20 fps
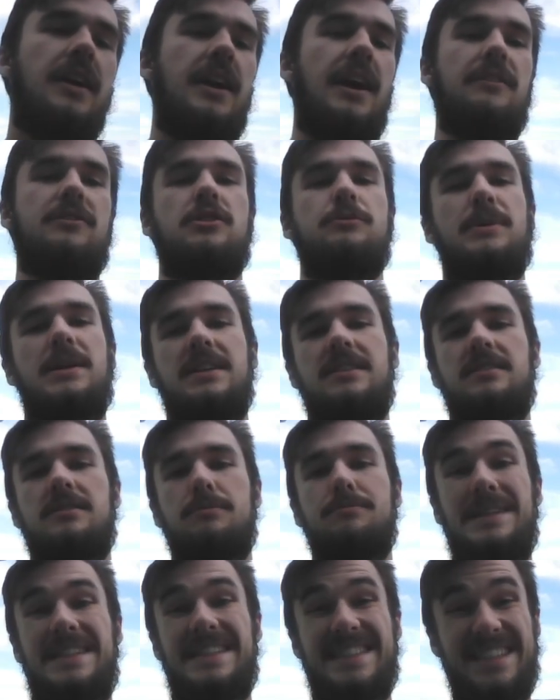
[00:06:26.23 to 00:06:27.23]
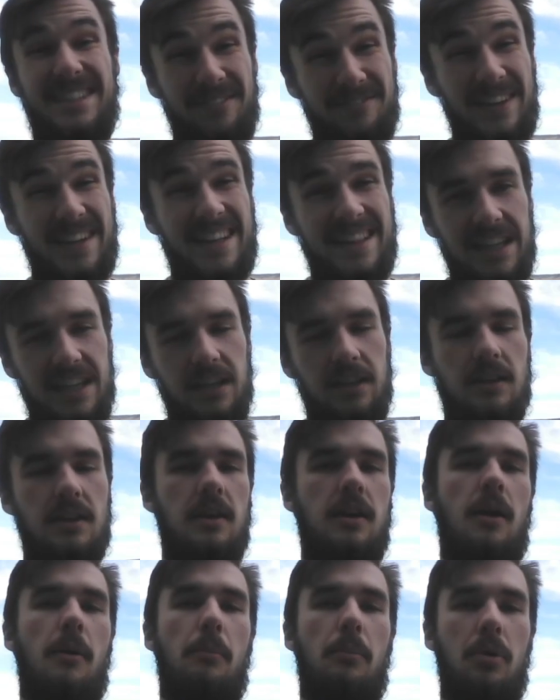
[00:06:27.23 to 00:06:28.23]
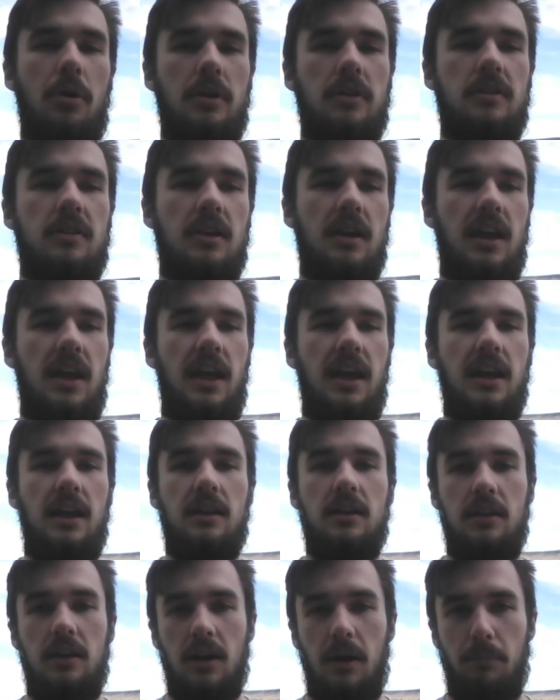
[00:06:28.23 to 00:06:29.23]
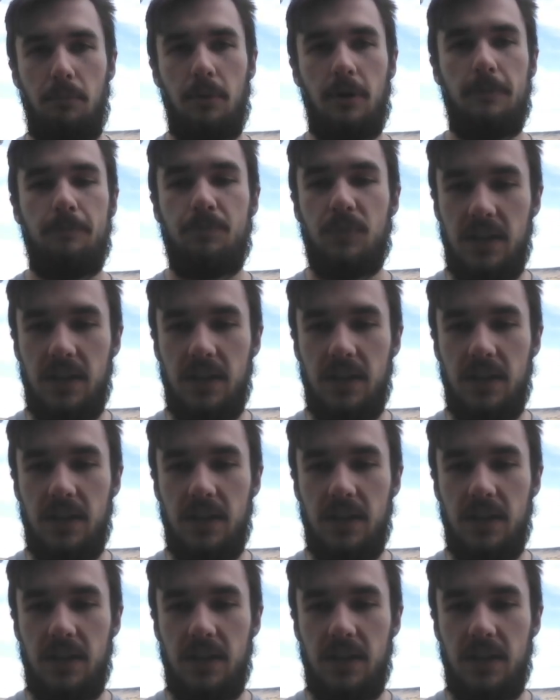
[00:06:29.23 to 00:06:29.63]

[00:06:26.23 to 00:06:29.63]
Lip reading: have to specifically put a number.